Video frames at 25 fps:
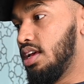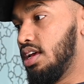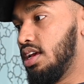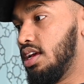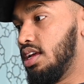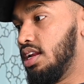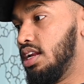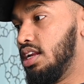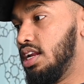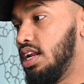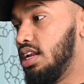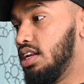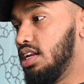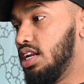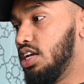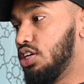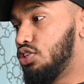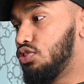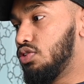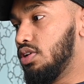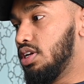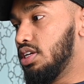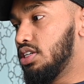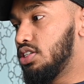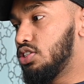
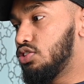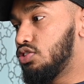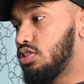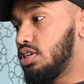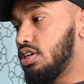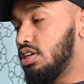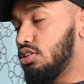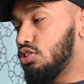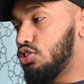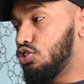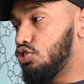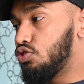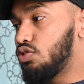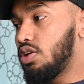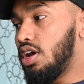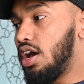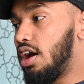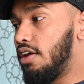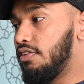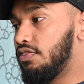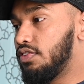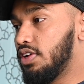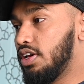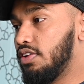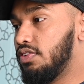literally straight
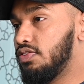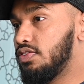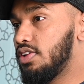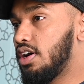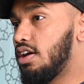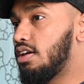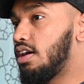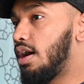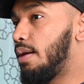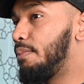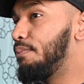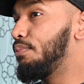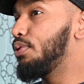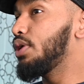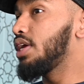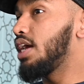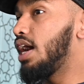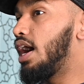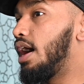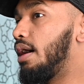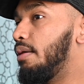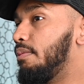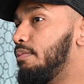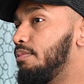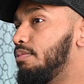after iftar I put it
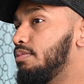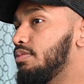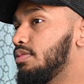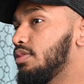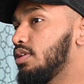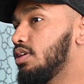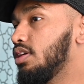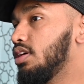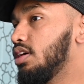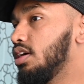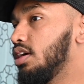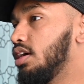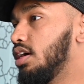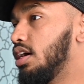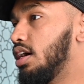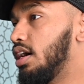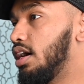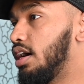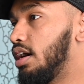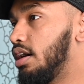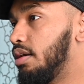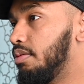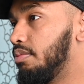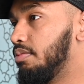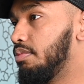up.
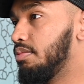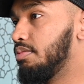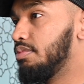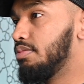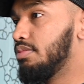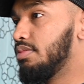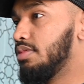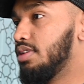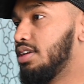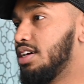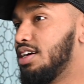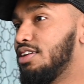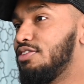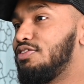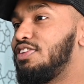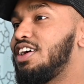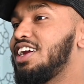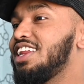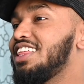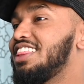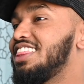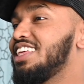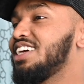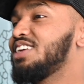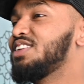
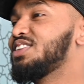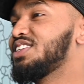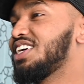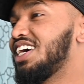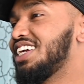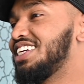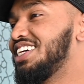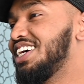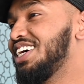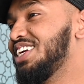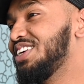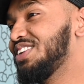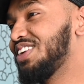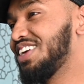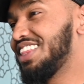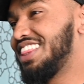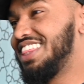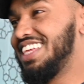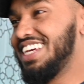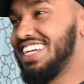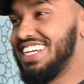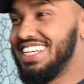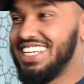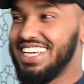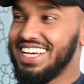Funny thing was, I'll tell you what I
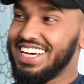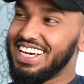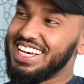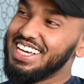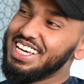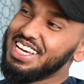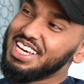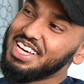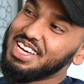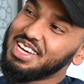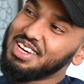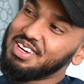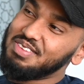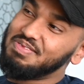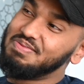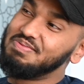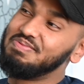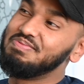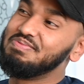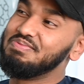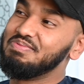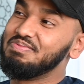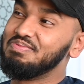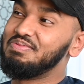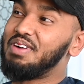think,
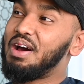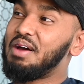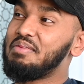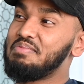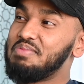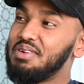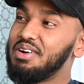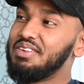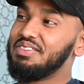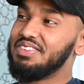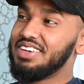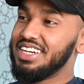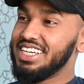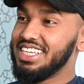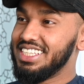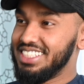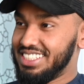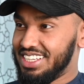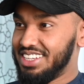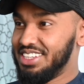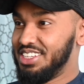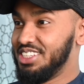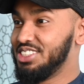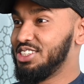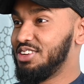my brother,
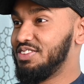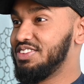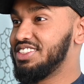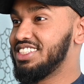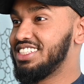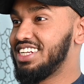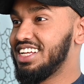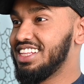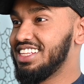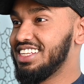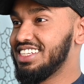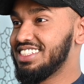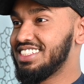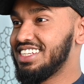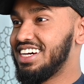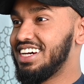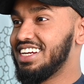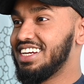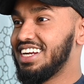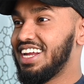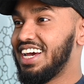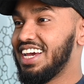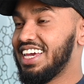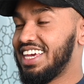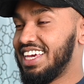he's obviously done the
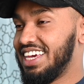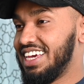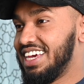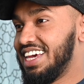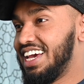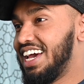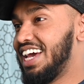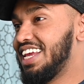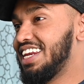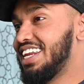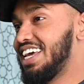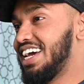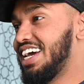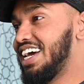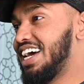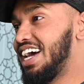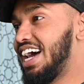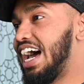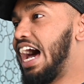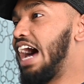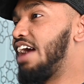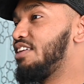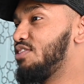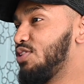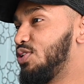azan, like, and
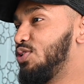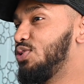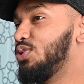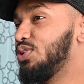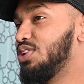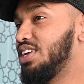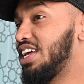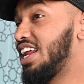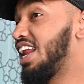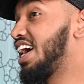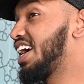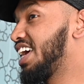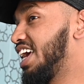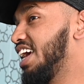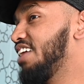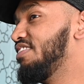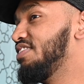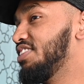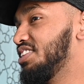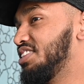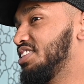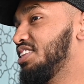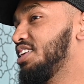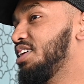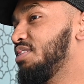I recorded it and I gave
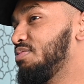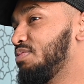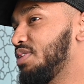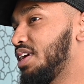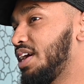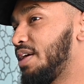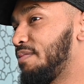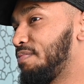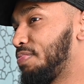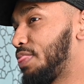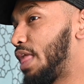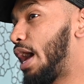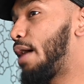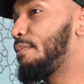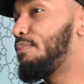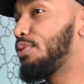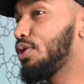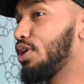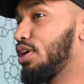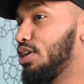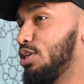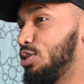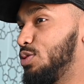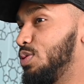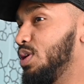it to him, I
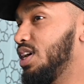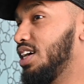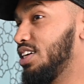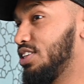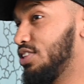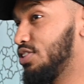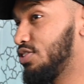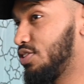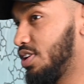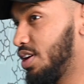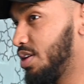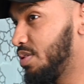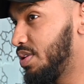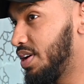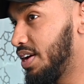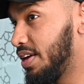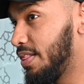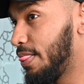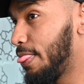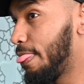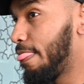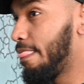put it on Twitter straight away.